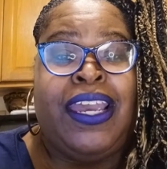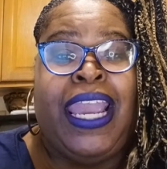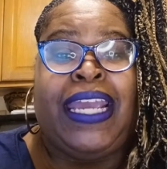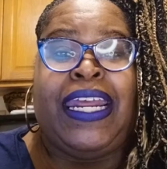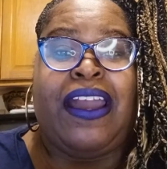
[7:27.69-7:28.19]

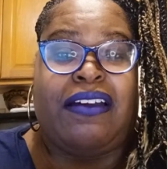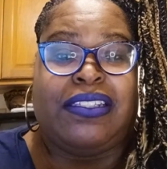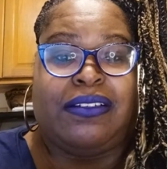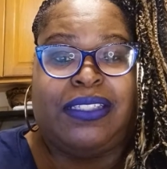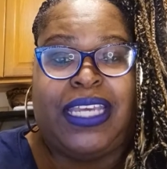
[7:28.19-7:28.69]
and they
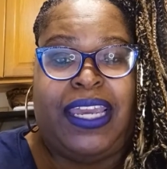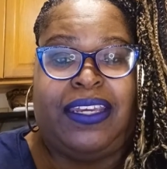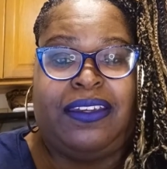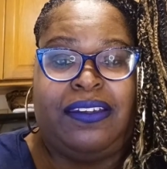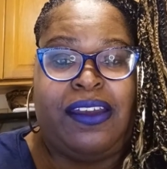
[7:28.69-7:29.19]
also
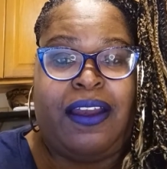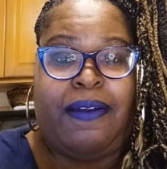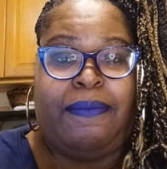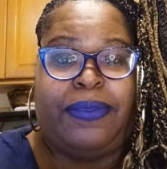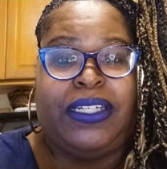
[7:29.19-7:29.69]
take
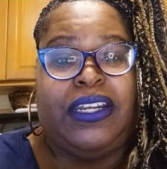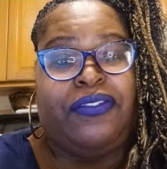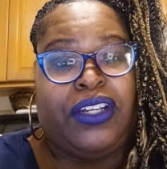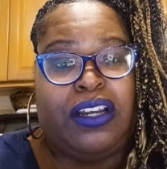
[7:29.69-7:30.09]
the different